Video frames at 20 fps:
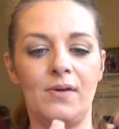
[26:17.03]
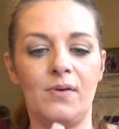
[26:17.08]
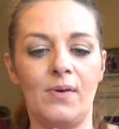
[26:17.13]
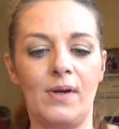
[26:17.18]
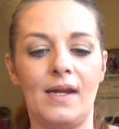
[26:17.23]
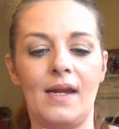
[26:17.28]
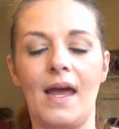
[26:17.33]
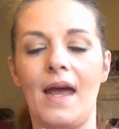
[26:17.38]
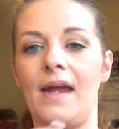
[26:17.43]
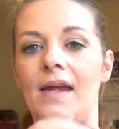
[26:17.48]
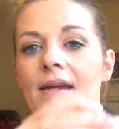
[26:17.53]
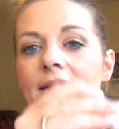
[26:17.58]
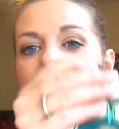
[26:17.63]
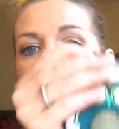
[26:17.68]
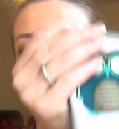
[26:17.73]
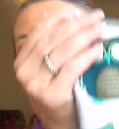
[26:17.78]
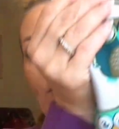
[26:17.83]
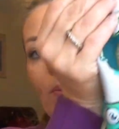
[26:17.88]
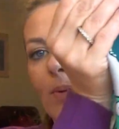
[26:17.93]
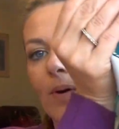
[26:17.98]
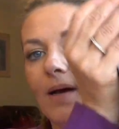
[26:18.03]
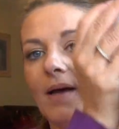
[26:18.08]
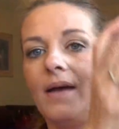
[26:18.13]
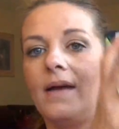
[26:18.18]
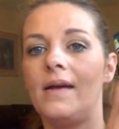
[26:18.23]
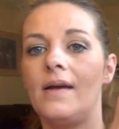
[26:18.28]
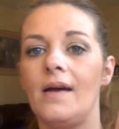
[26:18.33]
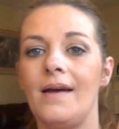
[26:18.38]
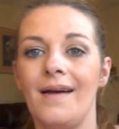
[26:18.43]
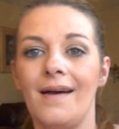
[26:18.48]
doing a
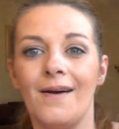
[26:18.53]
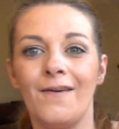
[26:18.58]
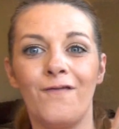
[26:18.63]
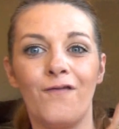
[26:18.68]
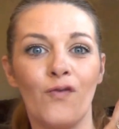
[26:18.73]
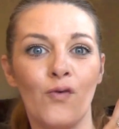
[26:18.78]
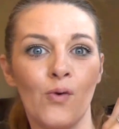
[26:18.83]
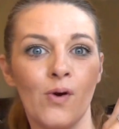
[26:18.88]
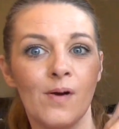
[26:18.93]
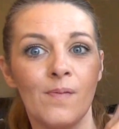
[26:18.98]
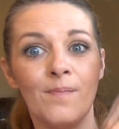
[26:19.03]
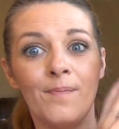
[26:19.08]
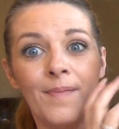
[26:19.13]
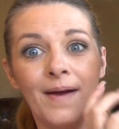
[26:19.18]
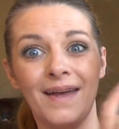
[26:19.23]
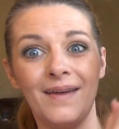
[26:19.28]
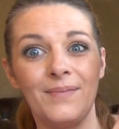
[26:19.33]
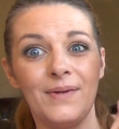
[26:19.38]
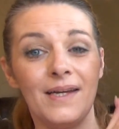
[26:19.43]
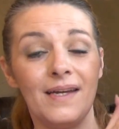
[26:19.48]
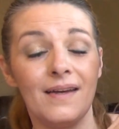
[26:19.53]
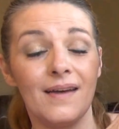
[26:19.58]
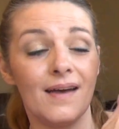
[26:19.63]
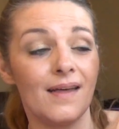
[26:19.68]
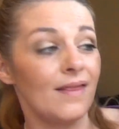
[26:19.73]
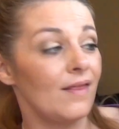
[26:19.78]
giveaway for maybe